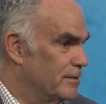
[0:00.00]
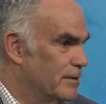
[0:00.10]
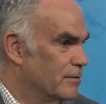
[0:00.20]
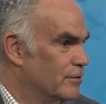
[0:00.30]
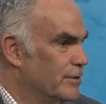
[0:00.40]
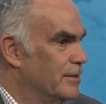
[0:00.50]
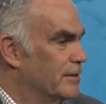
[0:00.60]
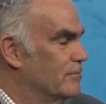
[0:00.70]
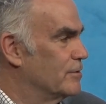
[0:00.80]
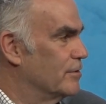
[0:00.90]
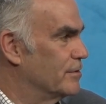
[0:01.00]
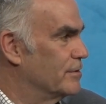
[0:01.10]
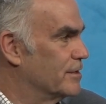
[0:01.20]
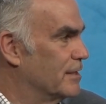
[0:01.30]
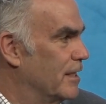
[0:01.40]
They aren't looking at the results of
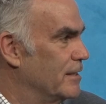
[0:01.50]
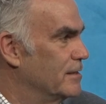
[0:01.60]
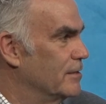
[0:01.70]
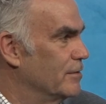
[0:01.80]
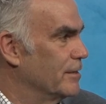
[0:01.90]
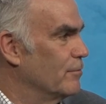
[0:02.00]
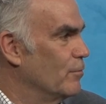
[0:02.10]
the science, they're looking,